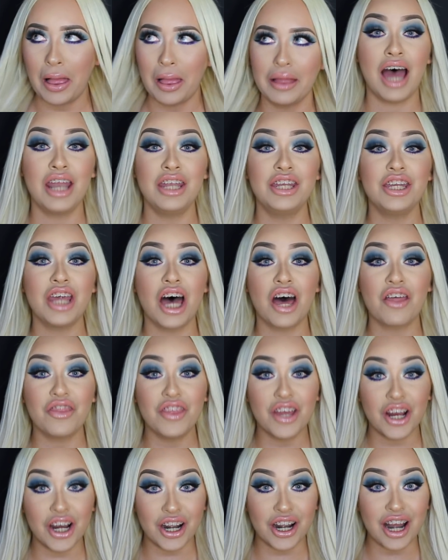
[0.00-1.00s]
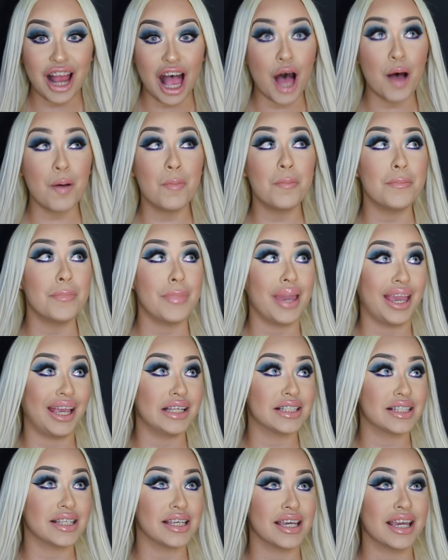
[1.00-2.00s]
Another
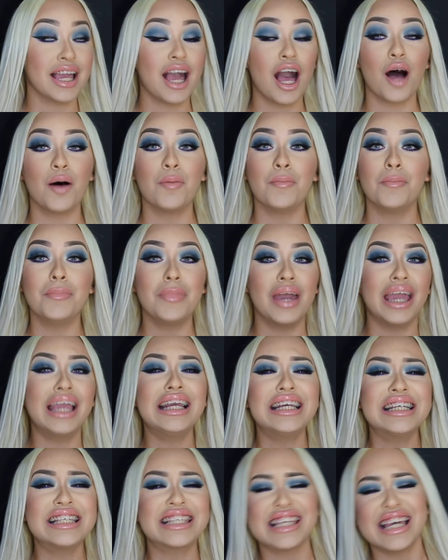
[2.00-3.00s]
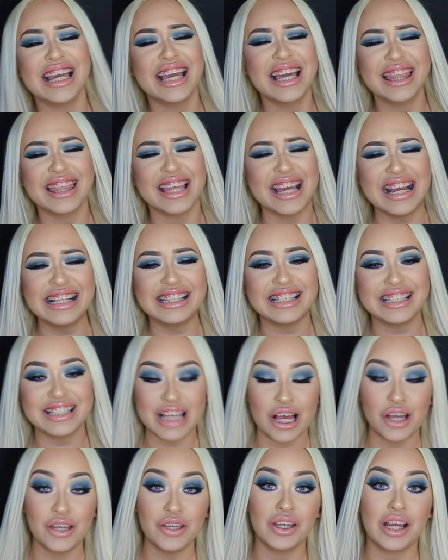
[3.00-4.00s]
amazing thing to
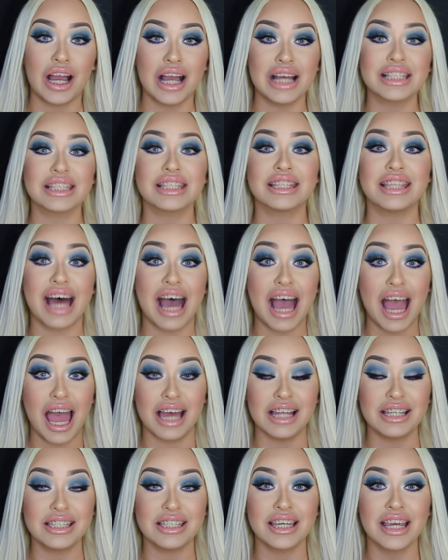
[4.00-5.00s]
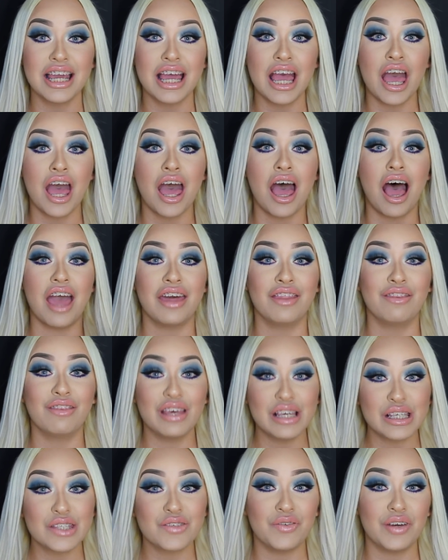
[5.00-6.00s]
tell you guys that in
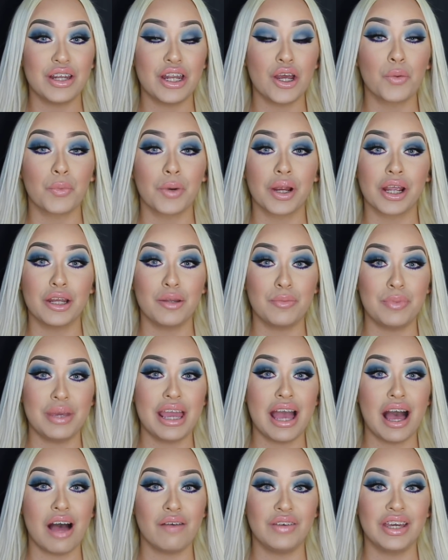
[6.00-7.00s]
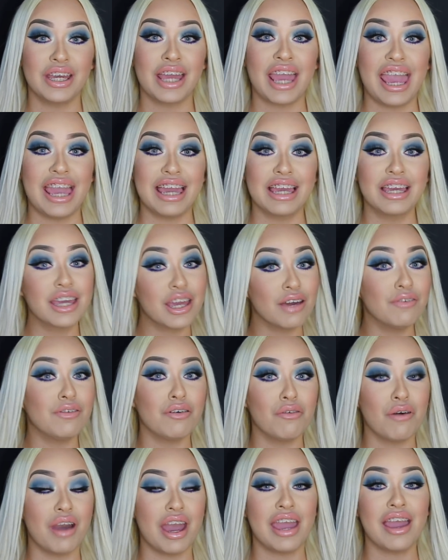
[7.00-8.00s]
this video we're going to be having a
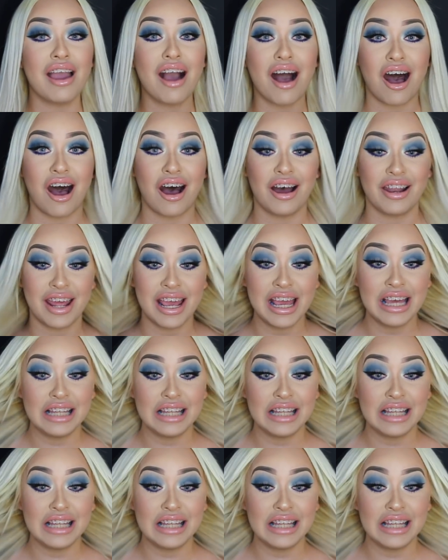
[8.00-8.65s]
giveaway on